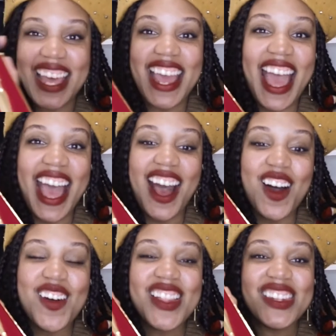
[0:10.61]

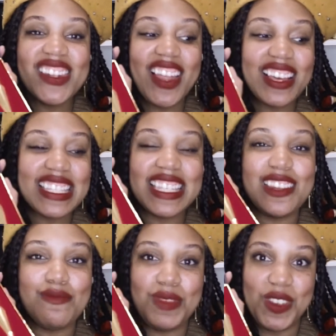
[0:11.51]
How luxe
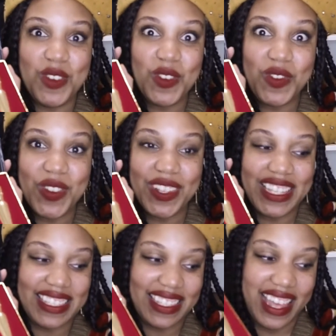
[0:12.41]
and beautiful
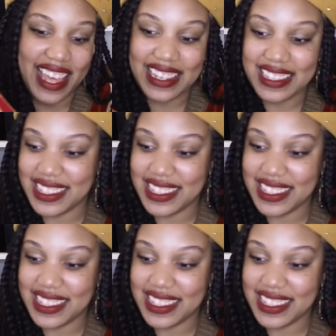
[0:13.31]
is that?